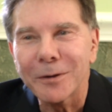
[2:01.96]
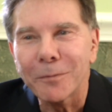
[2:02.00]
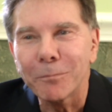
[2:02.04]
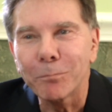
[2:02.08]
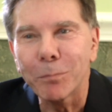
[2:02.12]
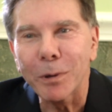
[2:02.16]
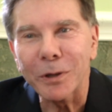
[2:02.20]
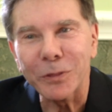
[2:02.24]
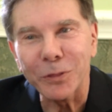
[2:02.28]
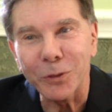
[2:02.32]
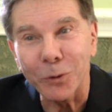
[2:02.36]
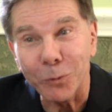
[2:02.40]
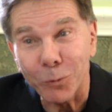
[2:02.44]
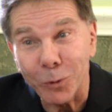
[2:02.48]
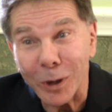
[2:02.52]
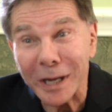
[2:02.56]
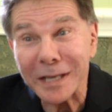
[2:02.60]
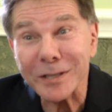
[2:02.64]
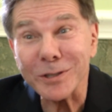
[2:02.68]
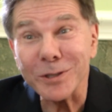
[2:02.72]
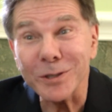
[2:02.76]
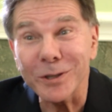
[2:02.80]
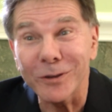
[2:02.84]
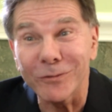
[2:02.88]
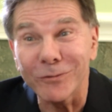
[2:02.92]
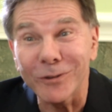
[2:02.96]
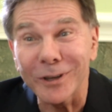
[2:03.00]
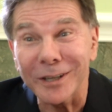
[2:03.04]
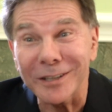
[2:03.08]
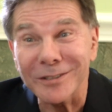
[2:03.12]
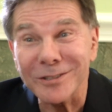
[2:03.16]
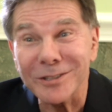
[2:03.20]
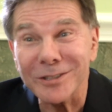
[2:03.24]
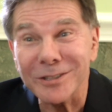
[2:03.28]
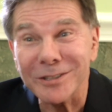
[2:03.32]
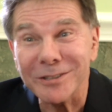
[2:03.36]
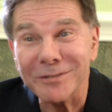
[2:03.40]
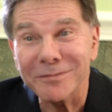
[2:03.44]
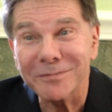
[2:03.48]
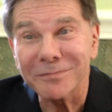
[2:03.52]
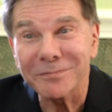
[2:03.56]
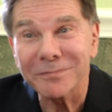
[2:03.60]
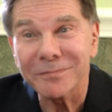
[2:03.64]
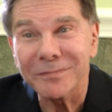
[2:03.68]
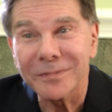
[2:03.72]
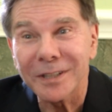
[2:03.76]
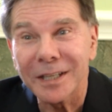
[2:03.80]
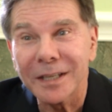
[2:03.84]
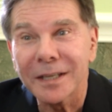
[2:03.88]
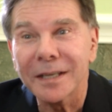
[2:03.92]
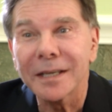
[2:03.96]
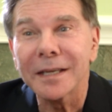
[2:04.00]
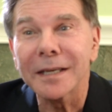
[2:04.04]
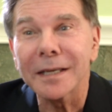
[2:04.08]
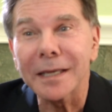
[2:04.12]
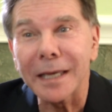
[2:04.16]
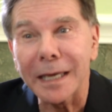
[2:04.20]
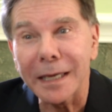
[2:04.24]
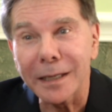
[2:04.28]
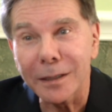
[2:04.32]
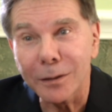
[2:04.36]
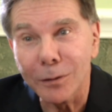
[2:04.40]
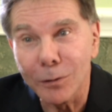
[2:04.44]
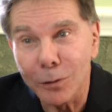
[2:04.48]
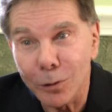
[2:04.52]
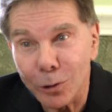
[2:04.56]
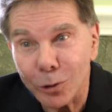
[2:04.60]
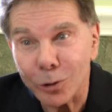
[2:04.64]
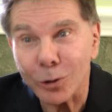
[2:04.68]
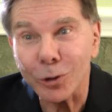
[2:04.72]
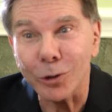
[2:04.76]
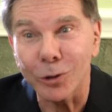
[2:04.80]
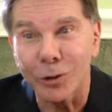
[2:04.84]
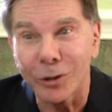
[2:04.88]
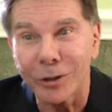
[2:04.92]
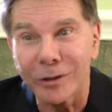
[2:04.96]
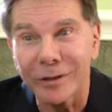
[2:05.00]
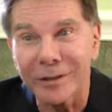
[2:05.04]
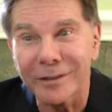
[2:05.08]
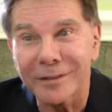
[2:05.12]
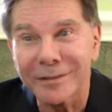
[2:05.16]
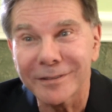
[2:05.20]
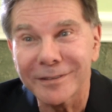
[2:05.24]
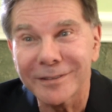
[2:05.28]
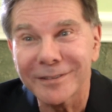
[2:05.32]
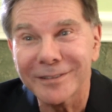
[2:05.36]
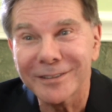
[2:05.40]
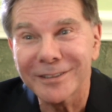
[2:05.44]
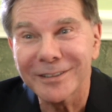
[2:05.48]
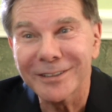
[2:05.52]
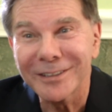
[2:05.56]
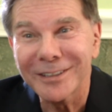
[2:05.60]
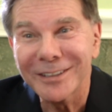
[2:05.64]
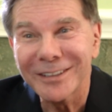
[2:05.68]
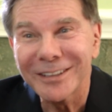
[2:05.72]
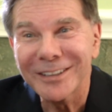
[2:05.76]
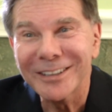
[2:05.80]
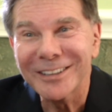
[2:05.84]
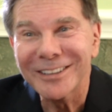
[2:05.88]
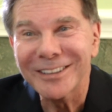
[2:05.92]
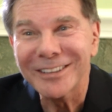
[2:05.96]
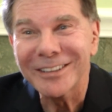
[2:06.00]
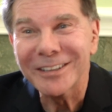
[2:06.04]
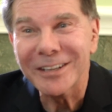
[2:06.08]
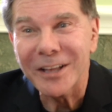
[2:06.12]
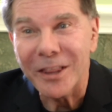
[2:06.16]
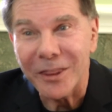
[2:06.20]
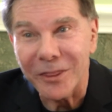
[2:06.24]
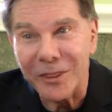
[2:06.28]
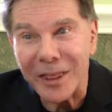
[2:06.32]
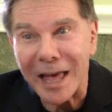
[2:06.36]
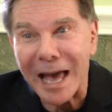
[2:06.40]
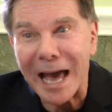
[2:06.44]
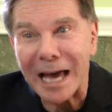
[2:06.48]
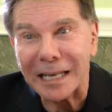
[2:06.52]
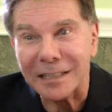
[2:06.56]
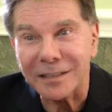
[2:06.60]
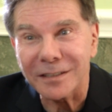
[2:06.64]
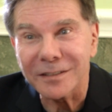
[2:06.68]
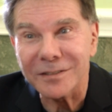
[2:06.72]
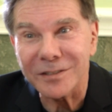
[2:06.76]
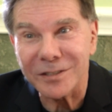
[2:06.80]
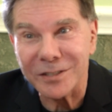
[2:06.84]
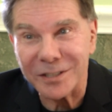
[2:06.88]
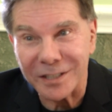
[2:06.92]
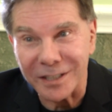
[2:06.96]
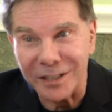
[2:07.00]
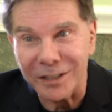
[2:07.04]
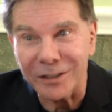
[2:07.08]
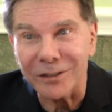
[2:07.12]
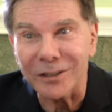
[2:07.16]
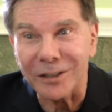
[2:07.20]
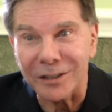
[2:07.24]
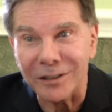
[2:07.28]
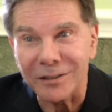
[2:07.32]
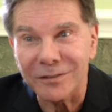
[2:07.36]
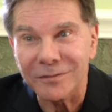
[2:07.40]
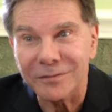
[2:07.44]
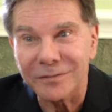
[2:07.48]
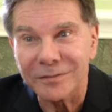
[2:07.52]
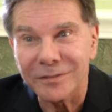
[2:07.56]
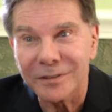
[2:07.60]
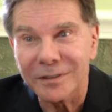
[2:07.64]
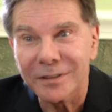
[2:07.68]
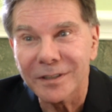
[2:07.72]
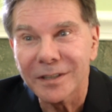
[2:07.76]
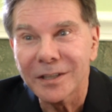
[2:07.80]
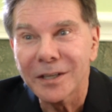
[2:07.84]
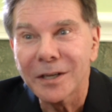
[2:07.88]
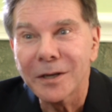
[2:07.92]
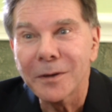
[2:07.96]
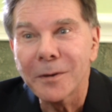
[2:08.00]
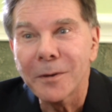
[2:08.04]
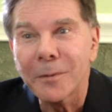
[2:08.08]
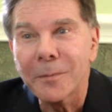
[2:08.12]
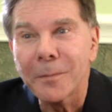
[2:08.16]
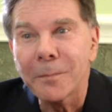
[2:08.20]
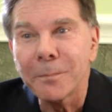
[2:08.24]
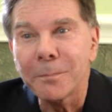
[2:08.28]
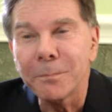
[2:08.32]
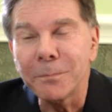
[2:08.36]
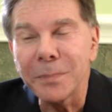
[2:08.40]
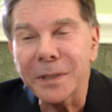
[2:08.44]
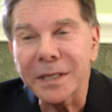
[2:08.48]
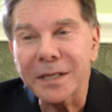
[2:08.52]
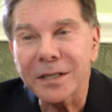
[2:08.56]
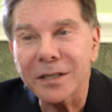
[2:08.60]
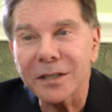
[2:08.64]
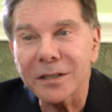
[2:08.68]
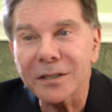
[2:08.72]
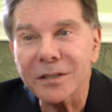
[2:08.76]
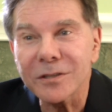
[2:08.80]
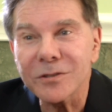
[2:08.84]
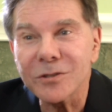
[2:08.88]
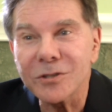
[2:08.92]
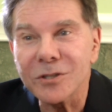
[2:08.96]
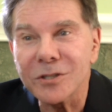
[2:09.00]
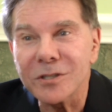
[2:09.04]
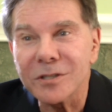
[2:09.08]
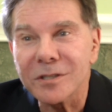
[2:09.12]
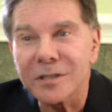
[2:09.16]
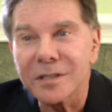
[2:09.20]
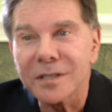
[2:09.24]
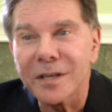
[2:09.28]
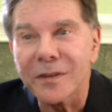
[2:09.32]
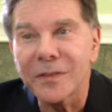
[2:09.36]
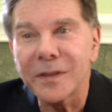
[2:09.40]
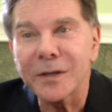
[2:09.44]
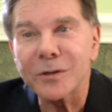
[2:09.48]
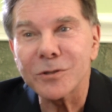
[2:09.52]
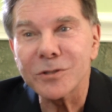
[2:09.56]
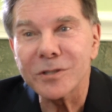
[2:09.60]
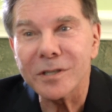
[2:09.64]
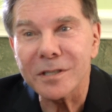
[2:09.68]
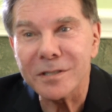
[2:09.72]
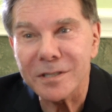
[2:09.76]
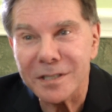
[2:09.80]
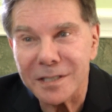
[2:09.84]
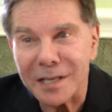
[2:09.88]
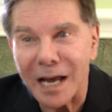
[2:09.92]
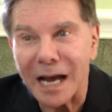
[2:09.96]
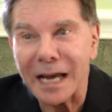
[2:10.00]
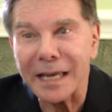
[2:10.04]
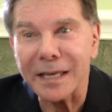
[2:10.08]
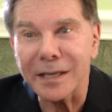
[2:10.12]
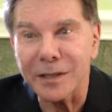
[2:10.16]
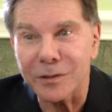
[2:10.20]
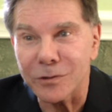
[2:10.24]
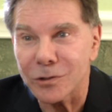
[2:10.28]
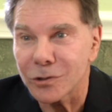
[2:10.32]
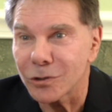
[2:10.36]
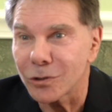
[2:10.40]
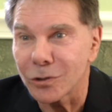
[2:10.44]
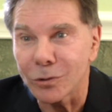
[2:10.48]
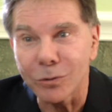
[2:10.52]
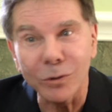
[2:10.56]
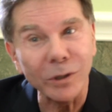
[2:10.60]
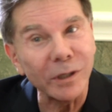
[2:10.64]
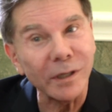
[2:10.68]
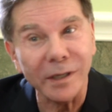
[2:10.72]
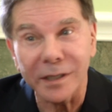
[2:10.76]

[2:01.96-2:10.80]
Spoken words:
But the rest of us can learn that skill because there's a science to it.